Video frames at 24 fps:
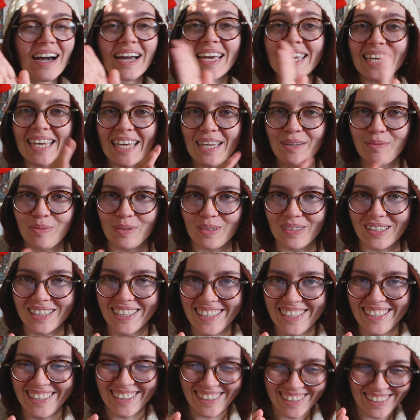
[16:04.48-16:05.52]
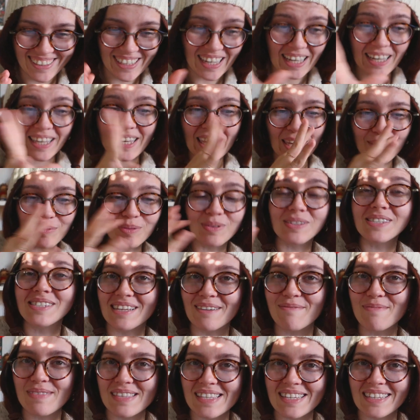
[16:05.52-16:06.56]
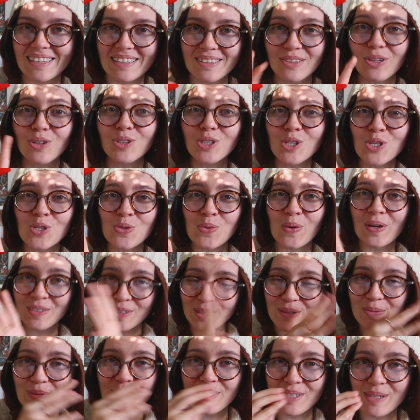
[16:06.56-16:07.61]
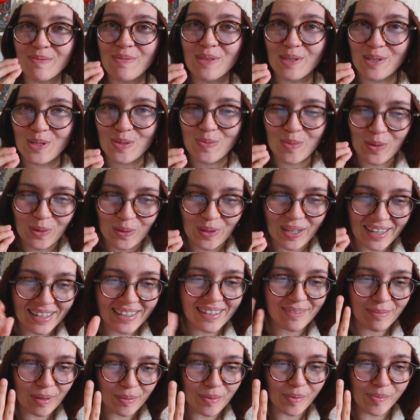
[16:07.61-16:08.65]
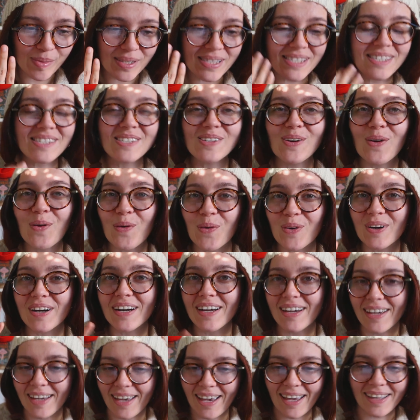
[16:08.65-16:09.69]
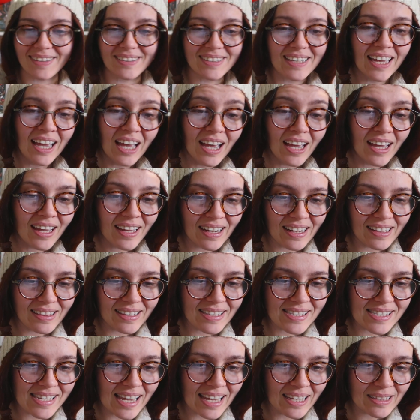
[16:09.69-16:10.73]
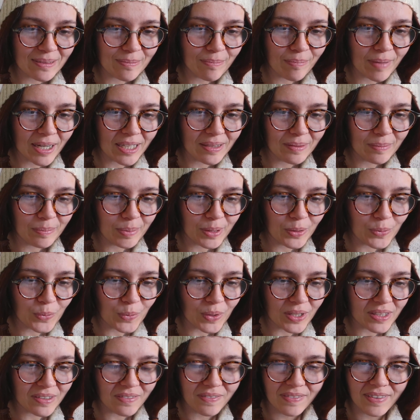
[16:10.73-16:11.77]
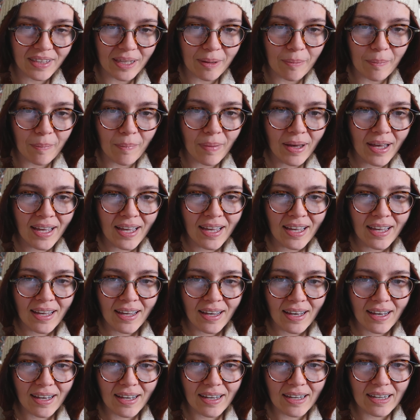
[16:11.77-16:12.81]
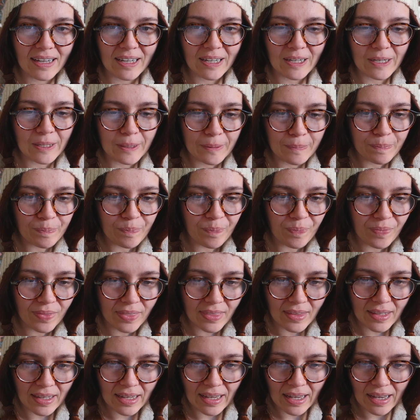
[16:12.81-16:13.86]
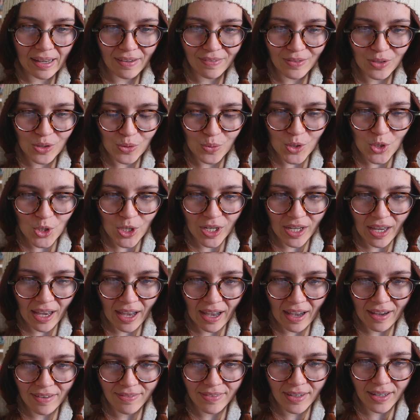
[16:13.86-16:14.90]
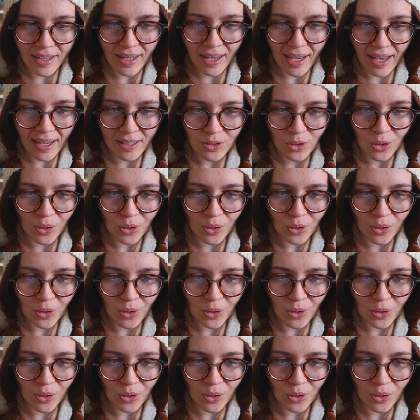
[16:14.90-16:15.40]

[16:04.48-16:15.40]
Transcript: cable. A cabled something. Not a sweater, but something small like maybe mitts or a hat. And this hat might be one of them. After which I have a hat